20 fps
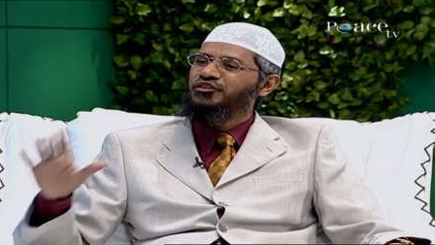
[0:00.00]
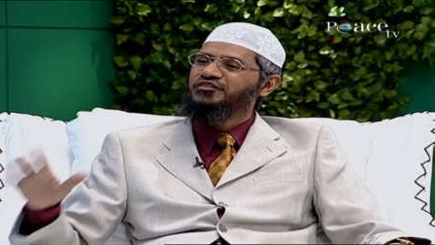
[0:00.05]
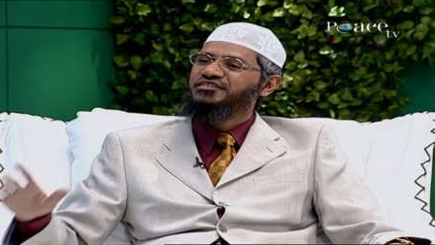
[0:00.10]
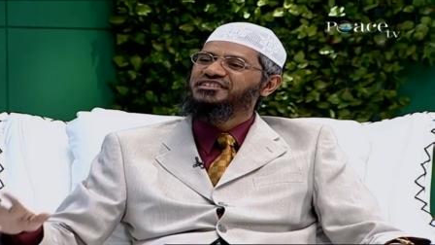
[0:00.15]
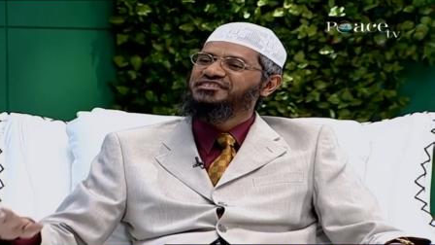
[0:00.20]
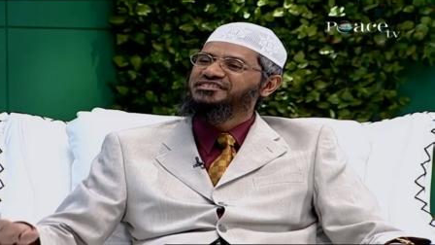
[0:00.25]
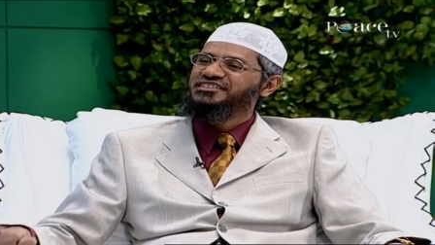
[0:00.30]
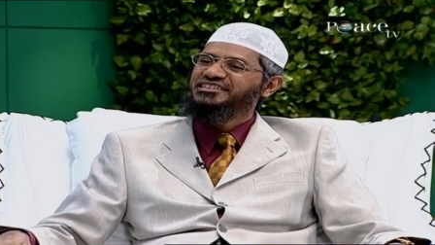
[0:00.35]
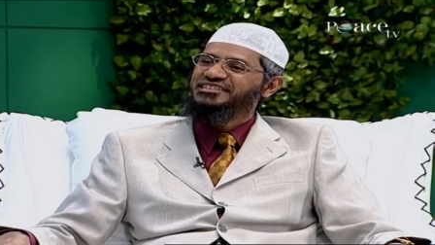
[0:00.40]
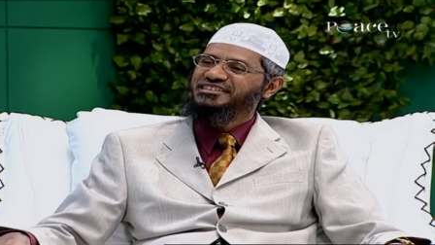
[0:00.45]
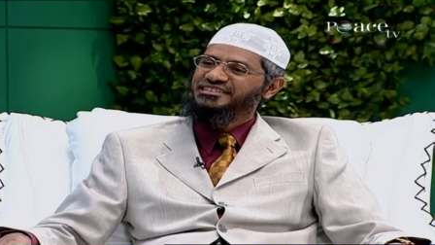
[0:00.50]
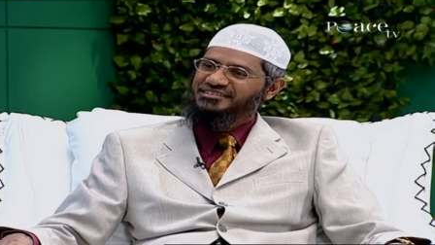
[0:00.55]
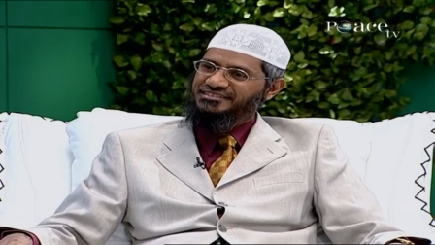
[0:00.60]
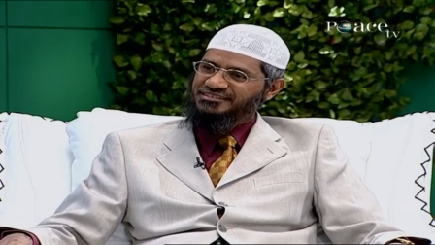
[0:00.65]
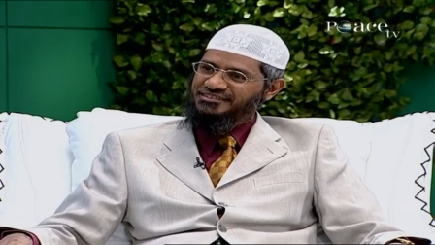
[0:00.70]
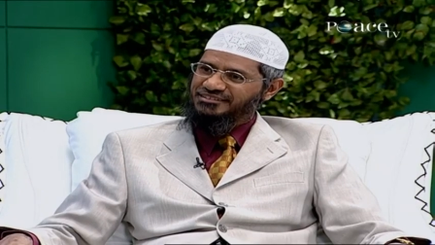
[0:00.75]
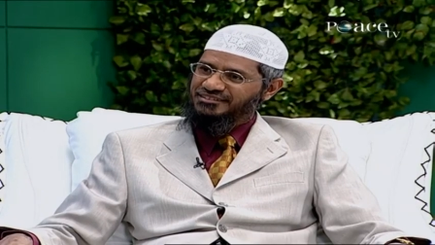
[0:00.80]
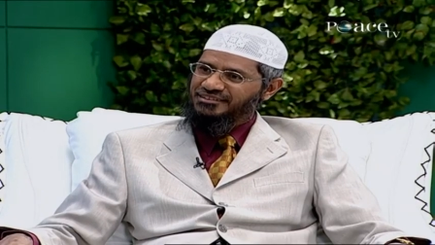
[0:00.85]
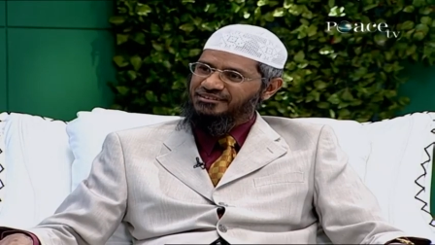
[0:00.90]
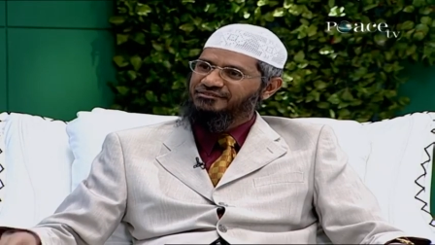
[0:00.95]
of the Satan.
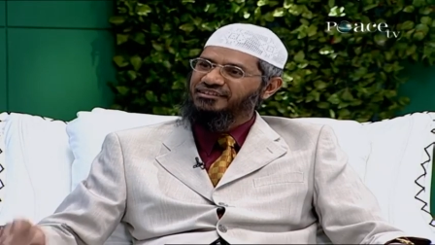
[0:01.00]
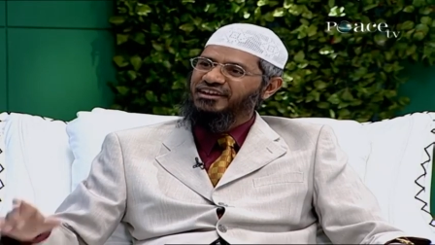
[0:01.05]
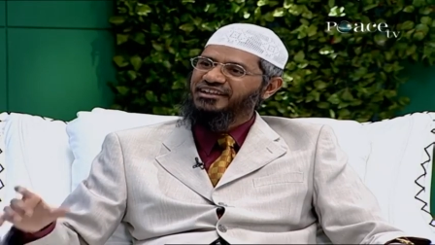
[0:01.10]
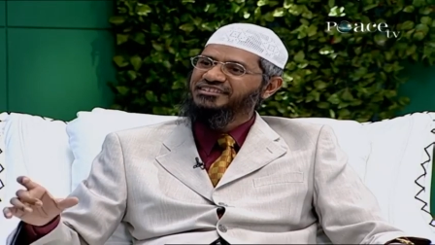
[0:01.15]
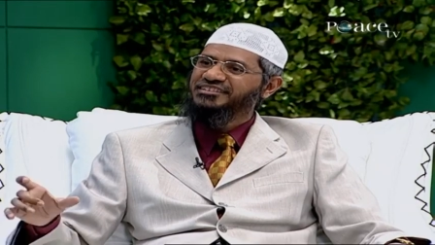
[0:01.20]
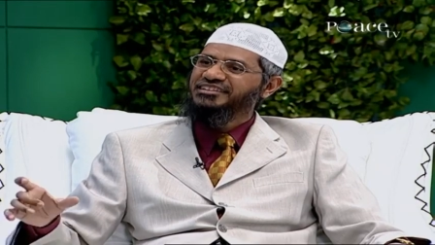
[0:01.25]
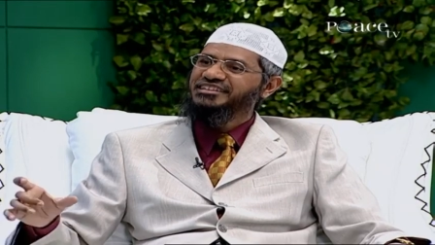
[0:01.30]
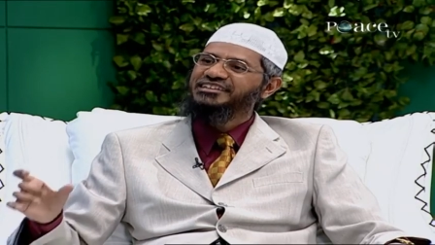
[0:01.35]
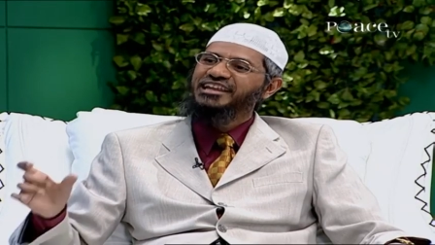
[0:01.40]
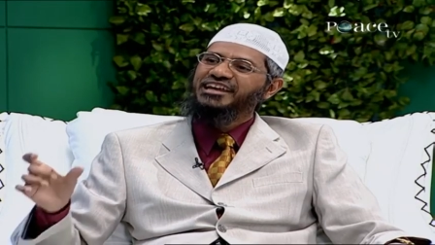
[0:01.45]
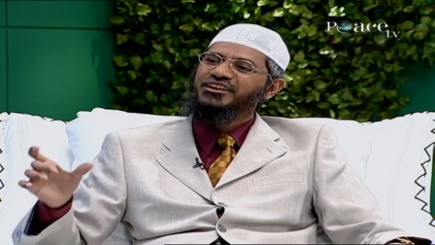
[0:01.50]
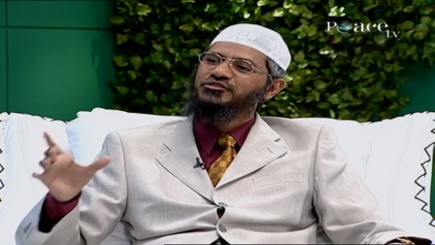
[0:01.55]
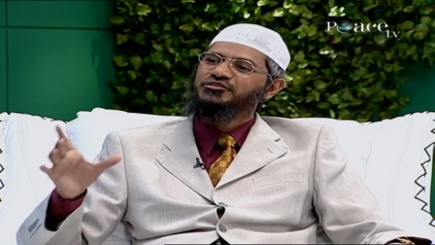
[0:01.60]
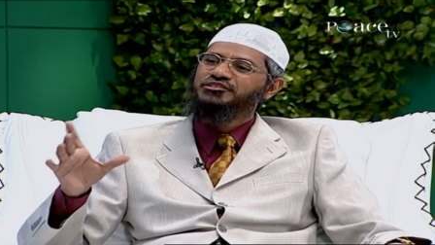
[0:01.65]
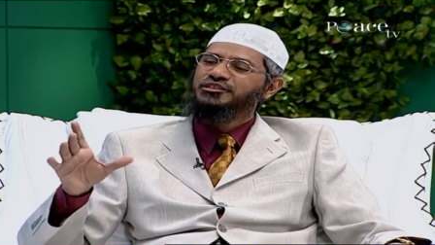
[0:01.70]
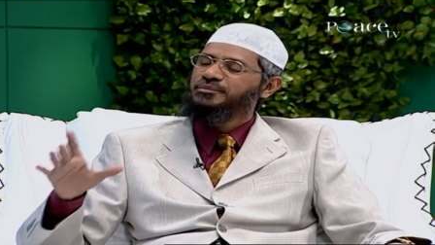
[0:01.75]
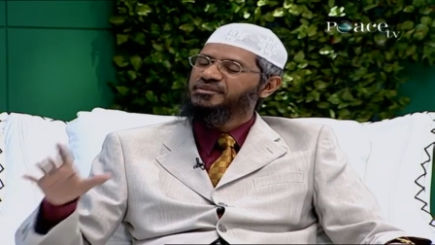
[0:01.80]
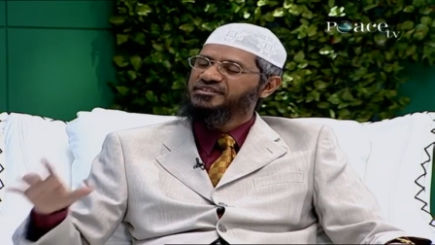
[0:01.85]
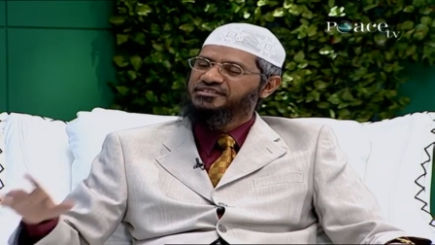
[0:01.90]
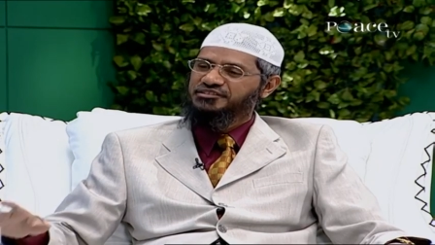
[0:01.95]
Fasting
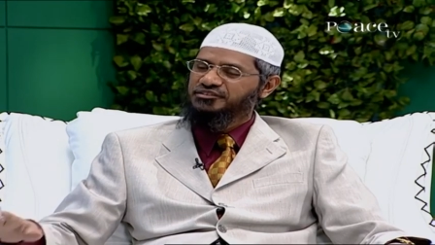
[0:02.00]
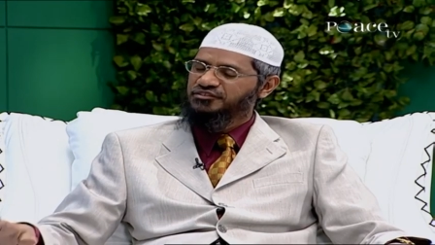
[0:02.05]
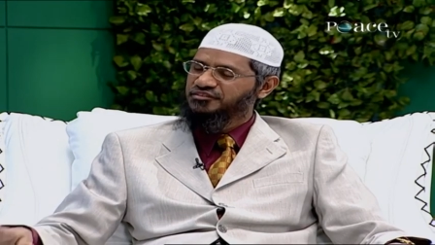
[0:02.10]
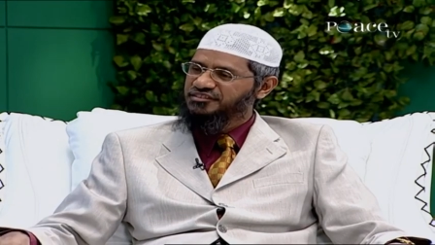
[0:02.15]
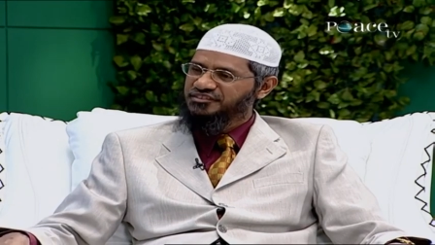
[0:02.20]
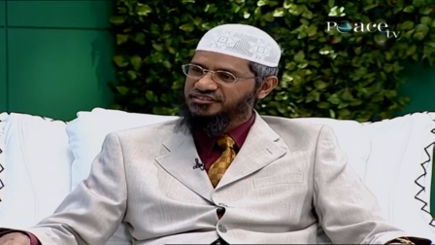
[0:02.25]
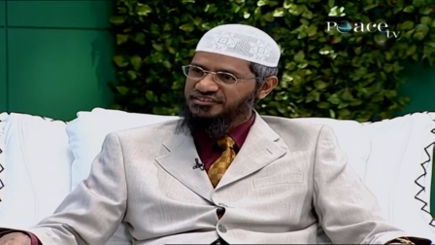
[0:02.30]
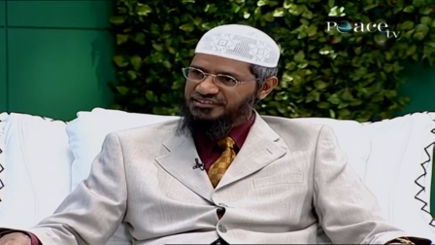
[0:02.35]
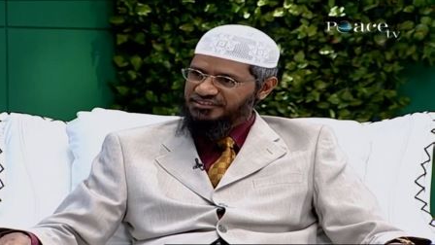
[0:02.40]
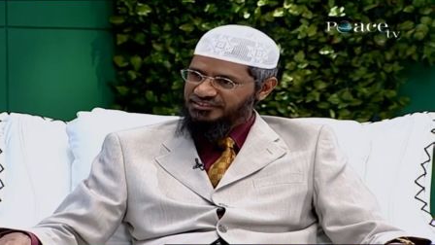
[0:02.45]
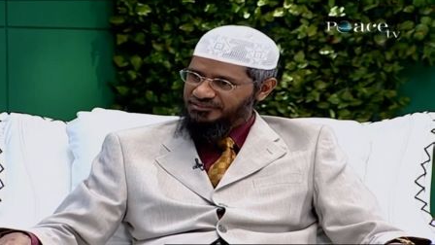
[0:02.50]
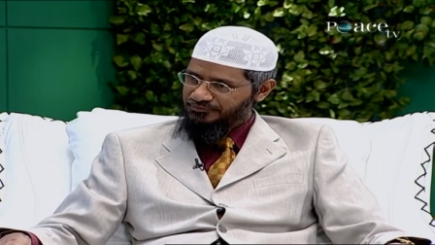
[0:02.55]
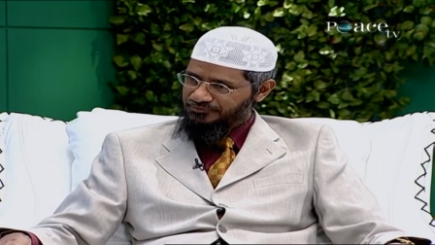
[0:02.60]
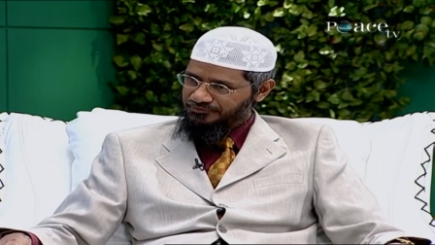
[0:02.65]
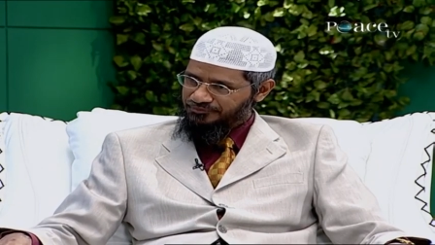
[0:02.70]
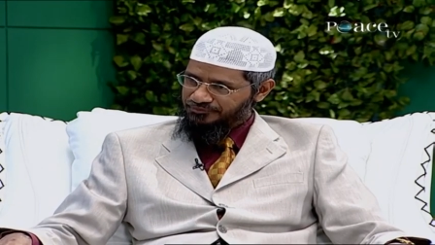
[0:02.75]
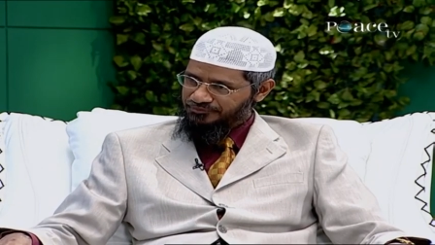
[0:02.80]
narrows the passage of the Satan.